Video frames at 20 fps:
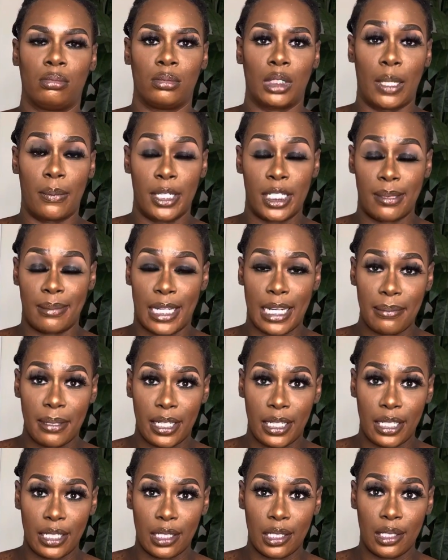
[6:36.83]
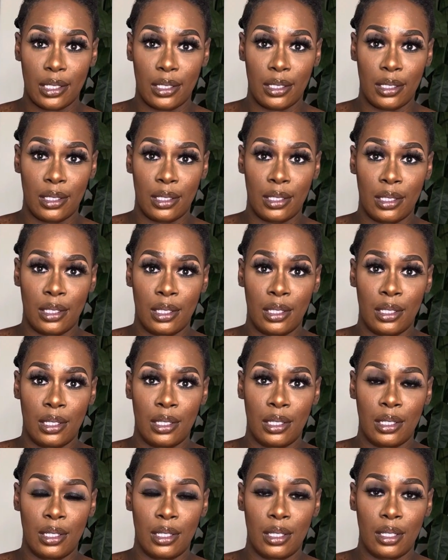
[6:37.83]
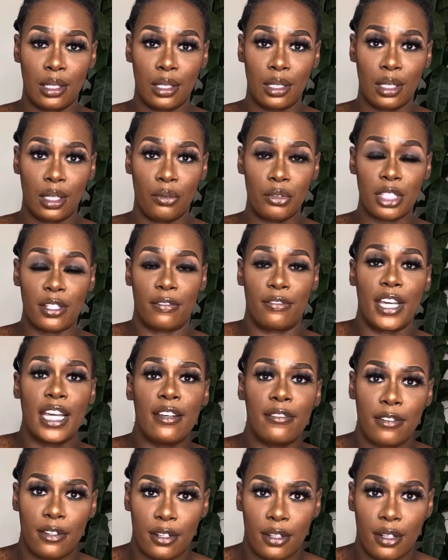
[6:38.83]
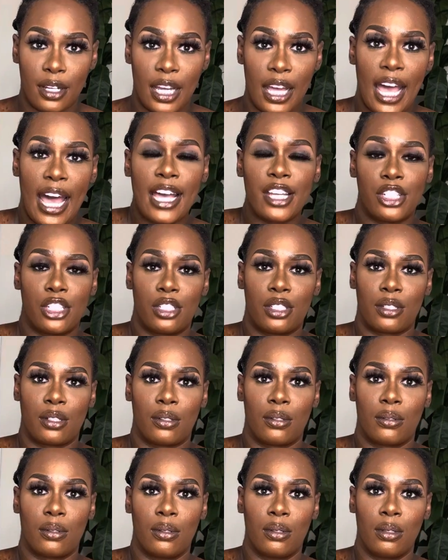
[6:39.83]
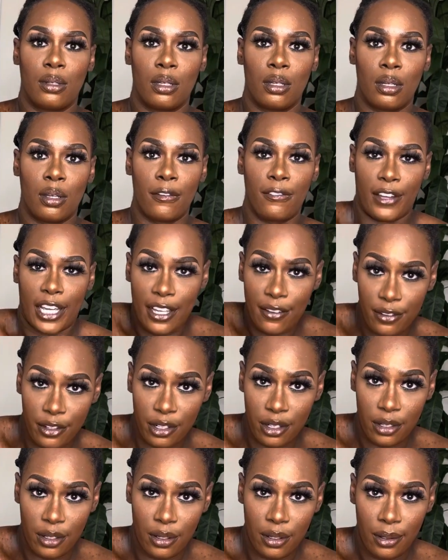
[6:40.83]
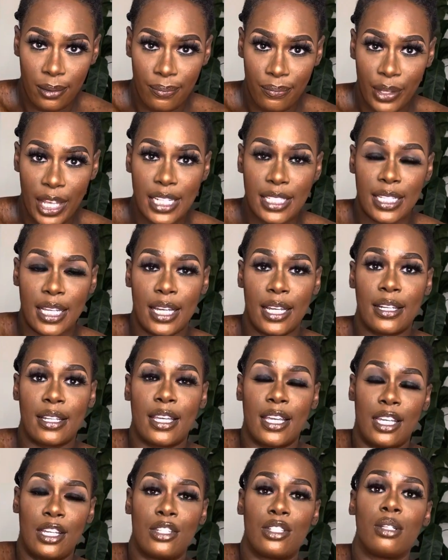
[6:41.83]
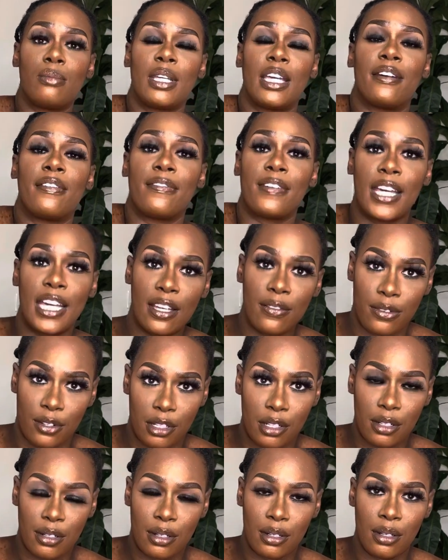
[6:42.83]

How much am I paying? It was a favor, I asked you. Favor? I said, can you do me a favor?